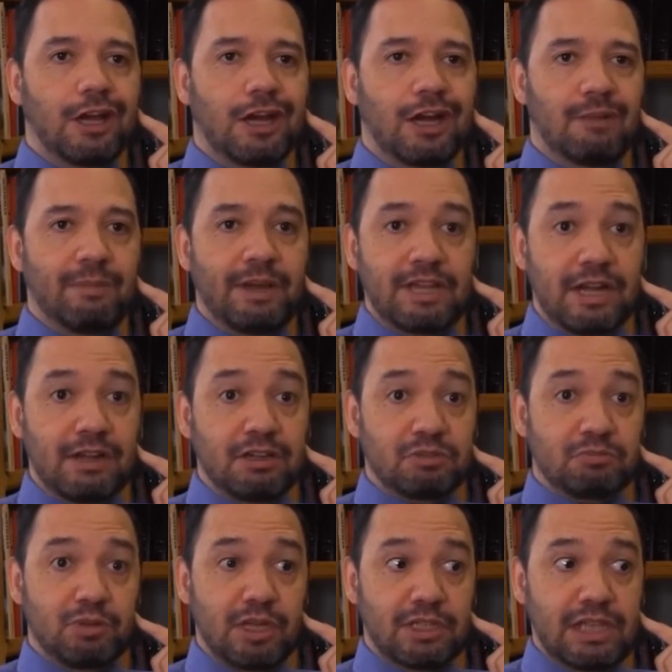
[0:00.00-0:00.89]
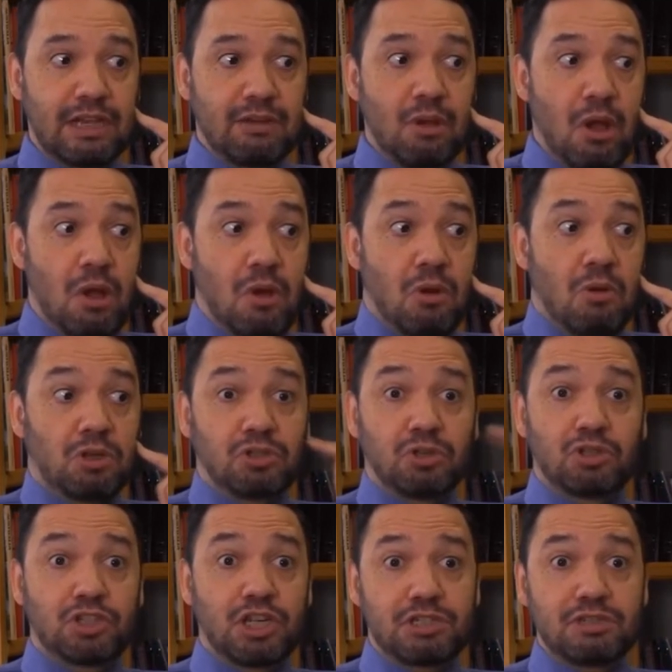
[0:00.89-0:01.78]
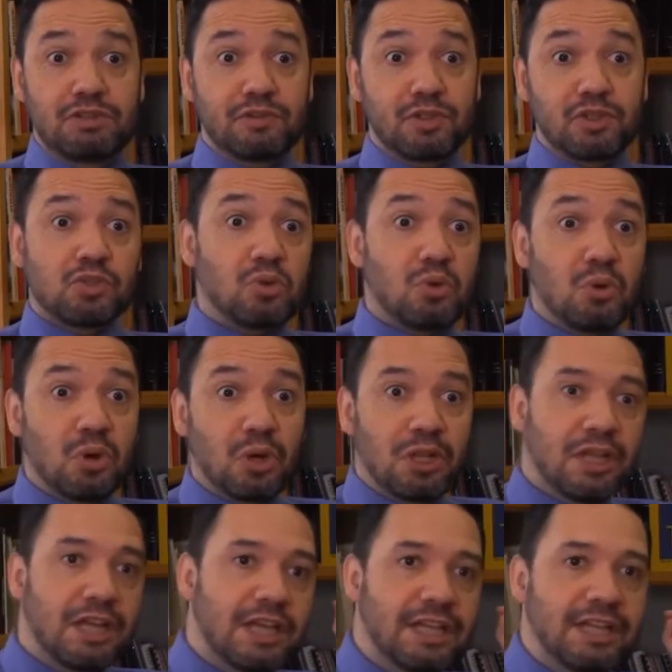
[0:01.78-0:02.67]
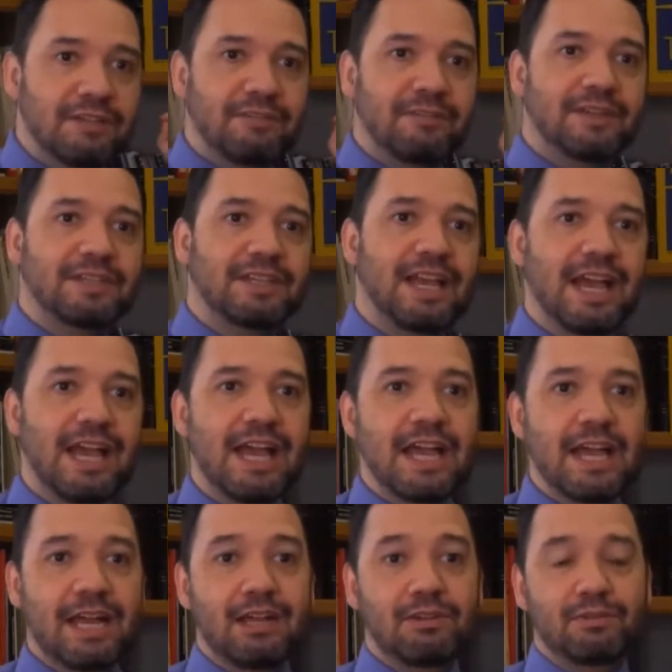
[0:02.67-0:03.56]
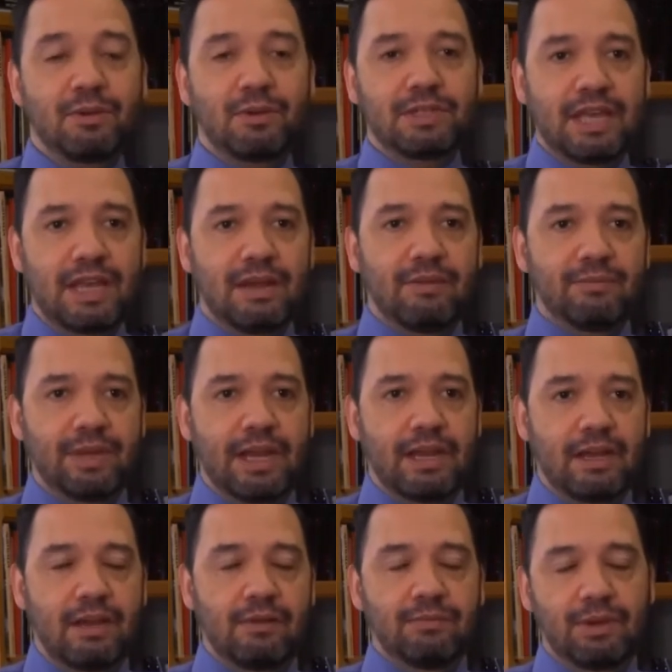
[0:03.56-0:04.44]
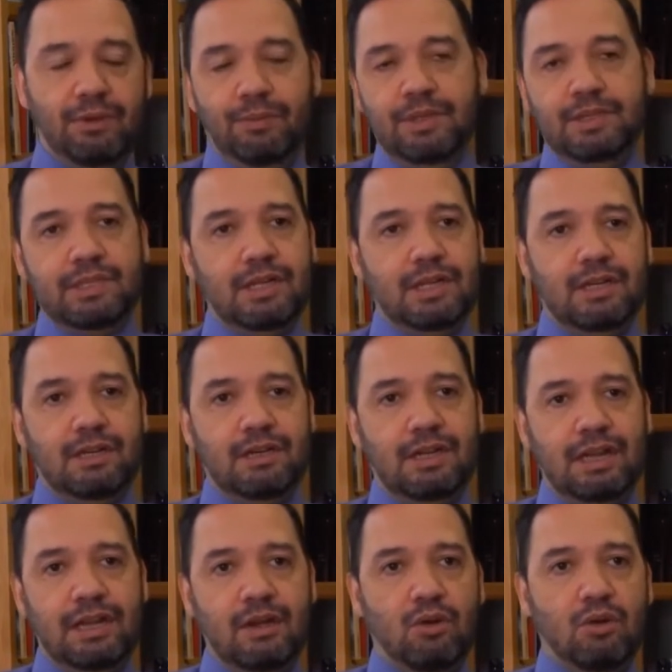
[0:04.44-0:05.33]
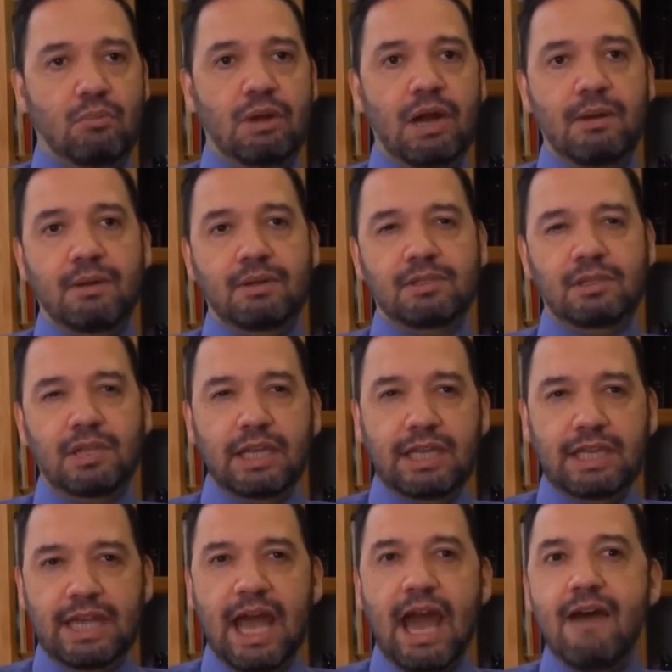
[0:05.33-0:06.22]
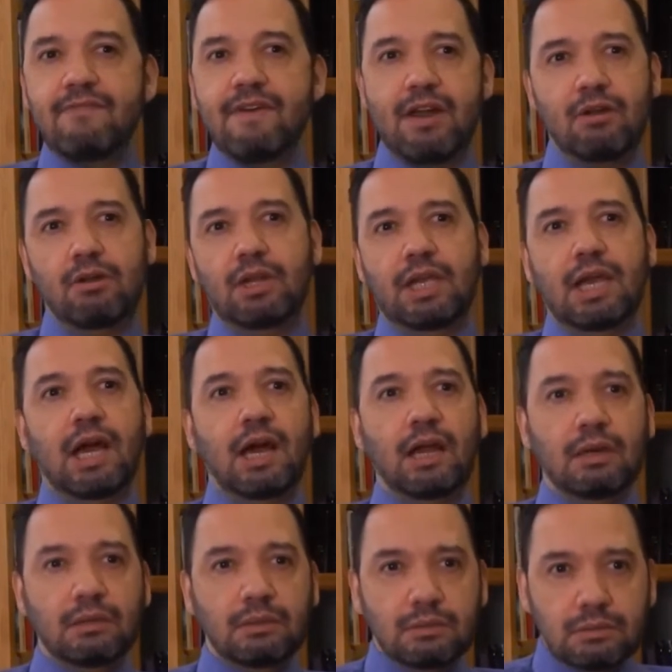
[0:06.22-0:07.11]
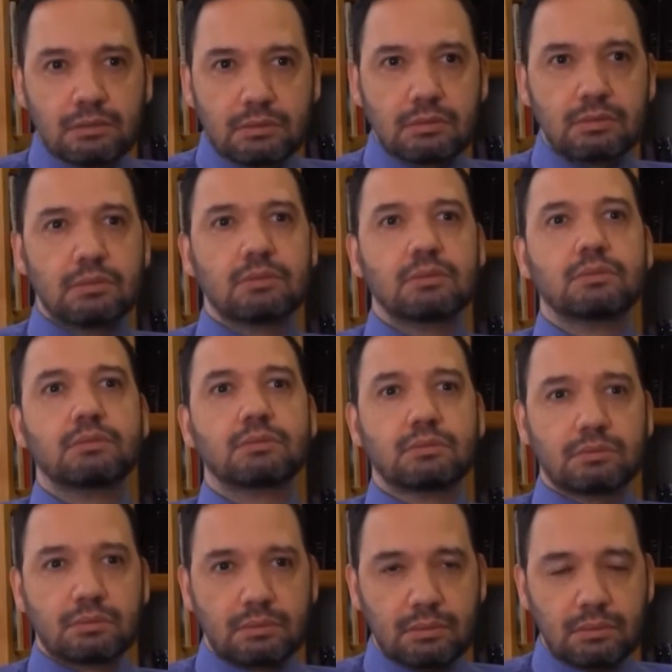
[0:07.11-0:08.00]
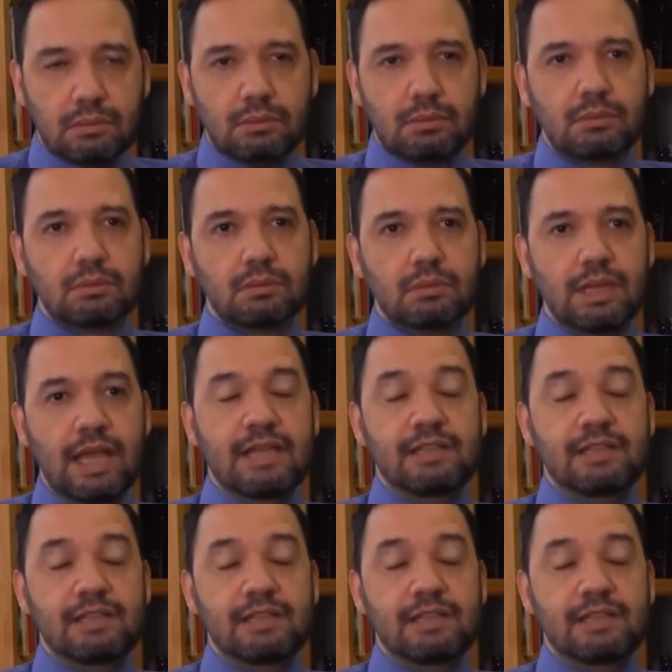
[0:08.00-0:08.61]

Uh, my youngest brother's like, who's going to dress me for school? Because we always had a, we had a, always had a, had a home mom. I was lucky to have that early on. Right. Um,